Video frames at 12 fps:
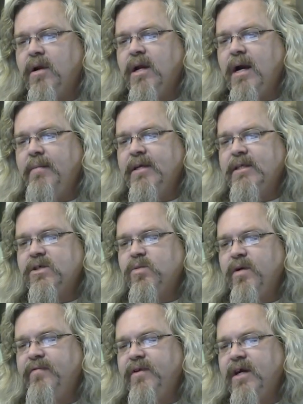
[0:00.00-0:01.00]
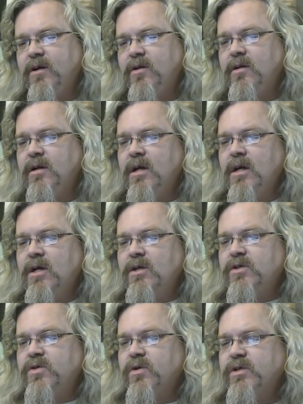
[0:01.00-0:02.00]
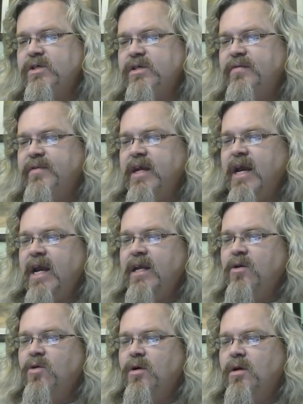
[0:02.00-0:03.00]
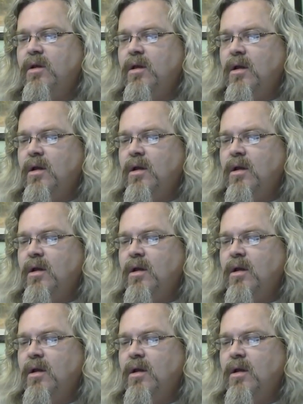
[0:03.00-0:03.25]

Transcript: Comet Swift Tuttle, sources of the annual